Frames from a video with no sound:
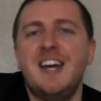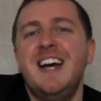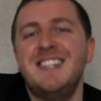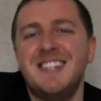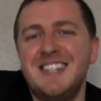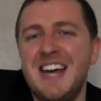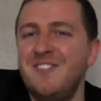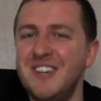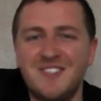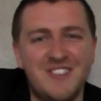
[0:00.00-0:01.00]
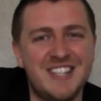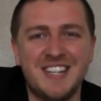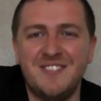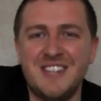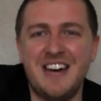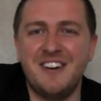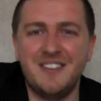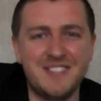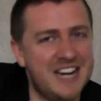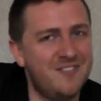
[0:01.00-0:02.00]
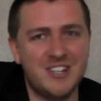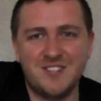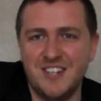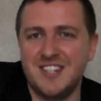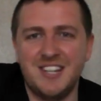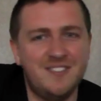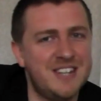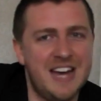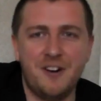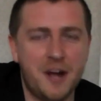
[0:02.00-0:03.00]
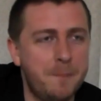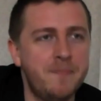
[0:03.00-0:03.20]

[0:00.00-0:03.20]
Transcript: Okay, so down, miss, miss, up, down, miss, miss, up, down,